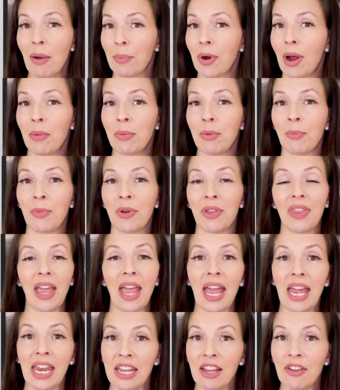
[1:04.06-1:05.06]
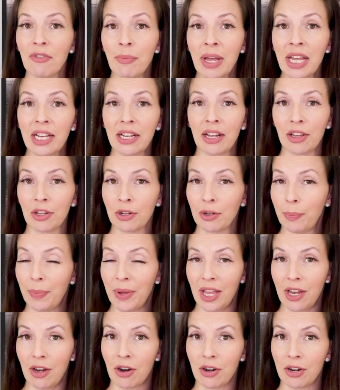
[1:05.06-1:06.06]
problem with any of my colored
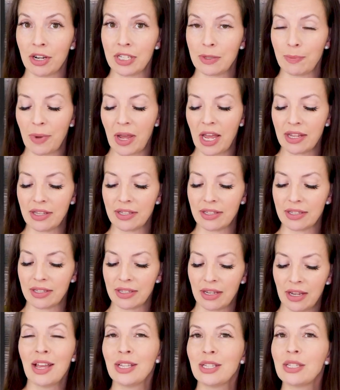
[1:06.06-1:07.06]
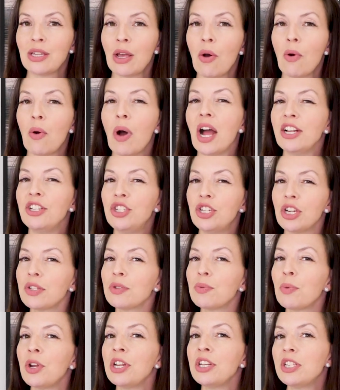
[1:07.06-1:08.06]
Pitt Artist pens. So I
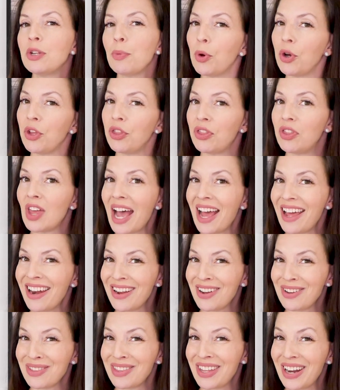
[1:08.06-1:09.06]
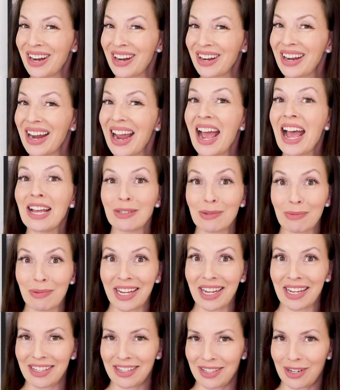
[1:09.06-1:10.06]
just wanted to put that out there as we
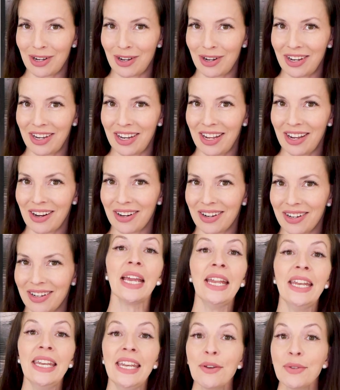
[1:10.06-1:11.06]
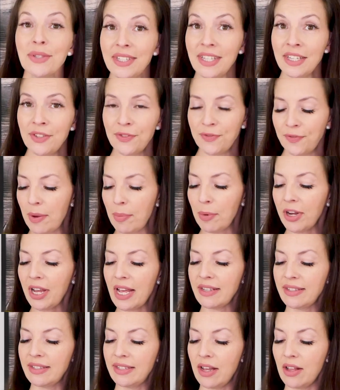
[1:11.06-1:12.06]
get started here. Now, since
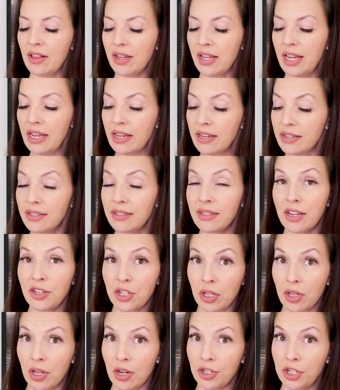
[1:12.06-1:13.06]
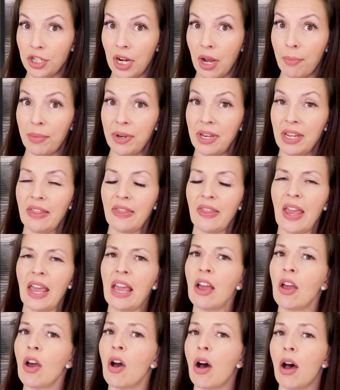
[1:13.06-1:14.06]
Faber-Castell is such a large company,
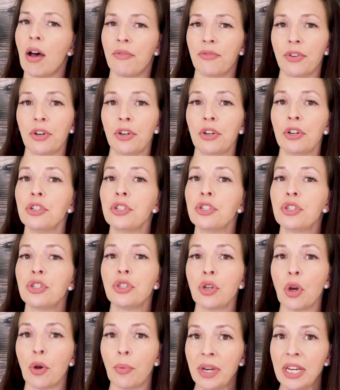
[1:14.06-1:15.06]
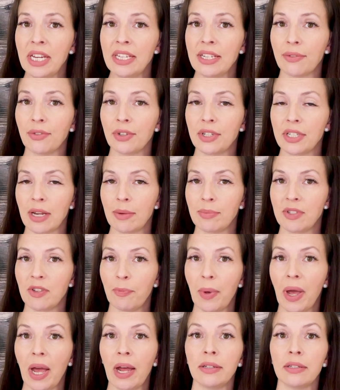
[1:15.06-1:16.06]
they offer so many different types of
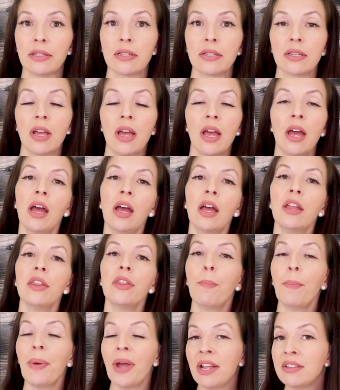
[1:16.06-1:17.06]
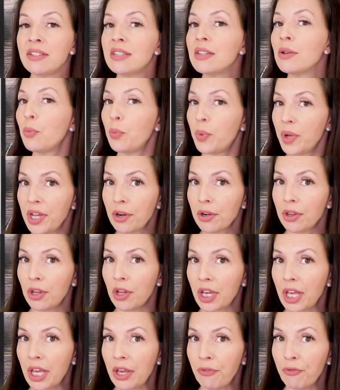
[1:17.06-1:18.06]
pens. The pens that we are
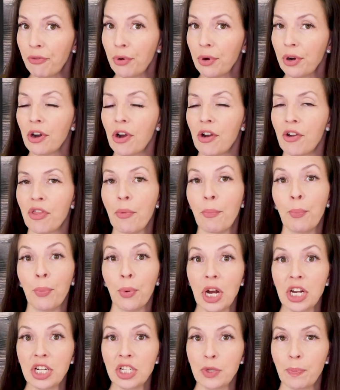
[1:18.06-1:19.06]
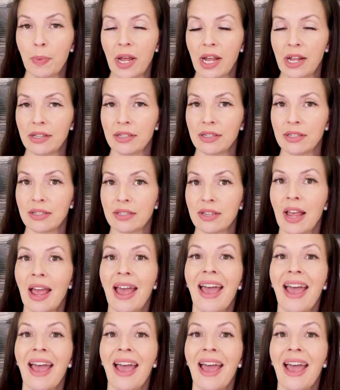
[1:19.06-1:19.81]
looking for are the brush pens,